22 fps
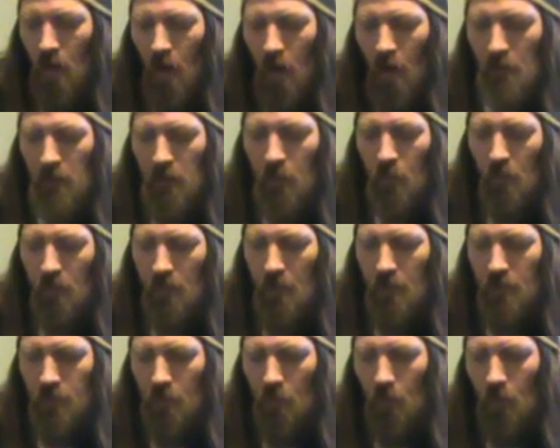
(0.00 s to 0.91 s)
I mean, with
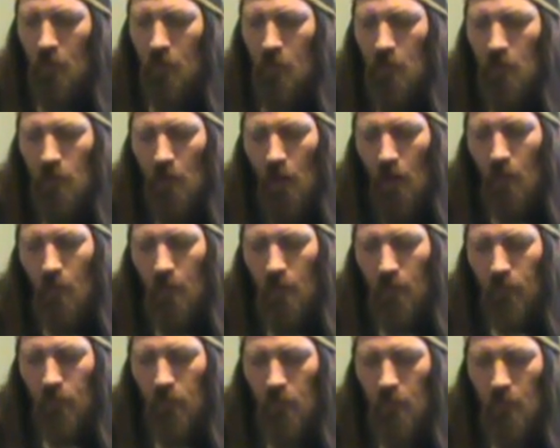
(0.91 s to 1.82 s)
this, the only thing that I would
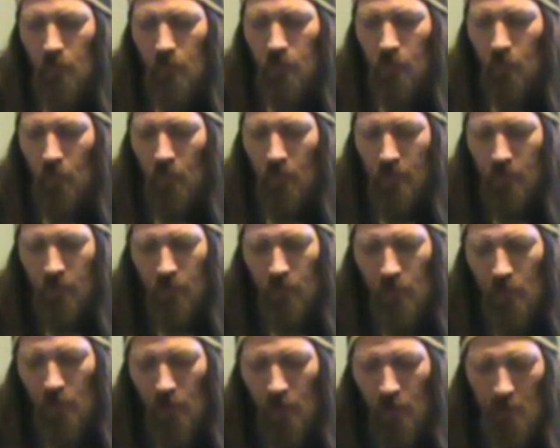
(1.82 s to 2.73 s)
have used was
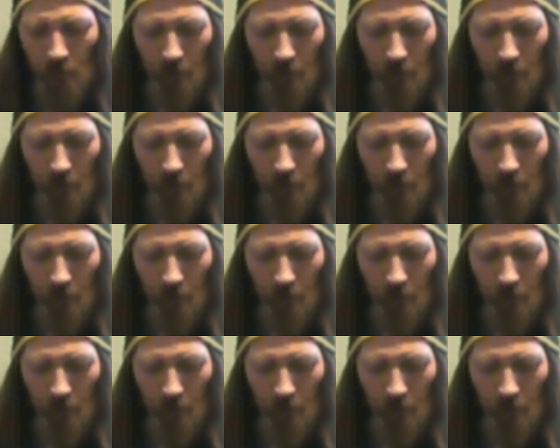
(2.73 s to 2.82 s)
the